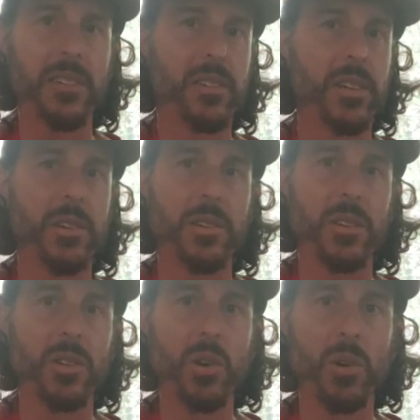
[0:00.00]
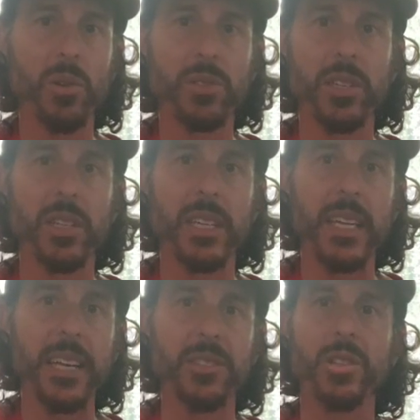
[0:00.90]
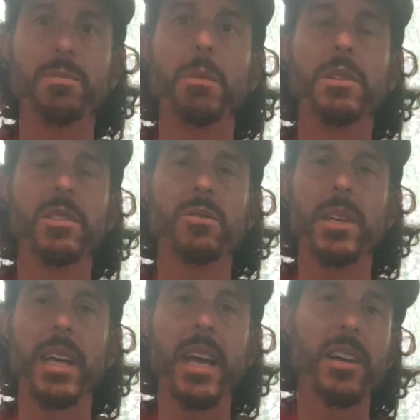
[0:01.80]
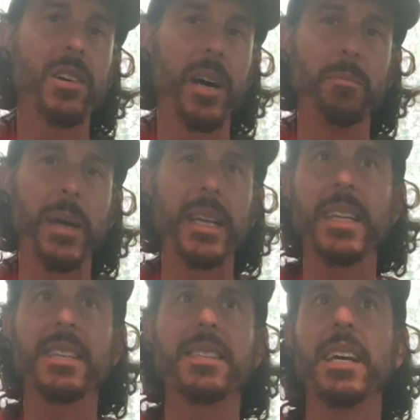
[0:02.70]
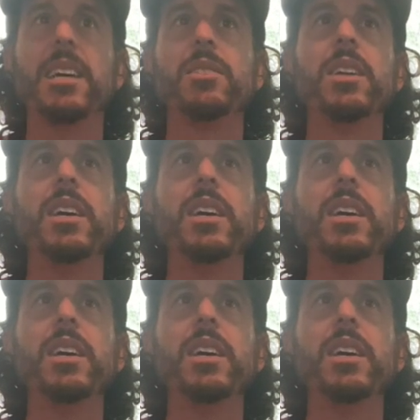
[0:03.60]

note goal to get to, but we just want to hear a bending sound.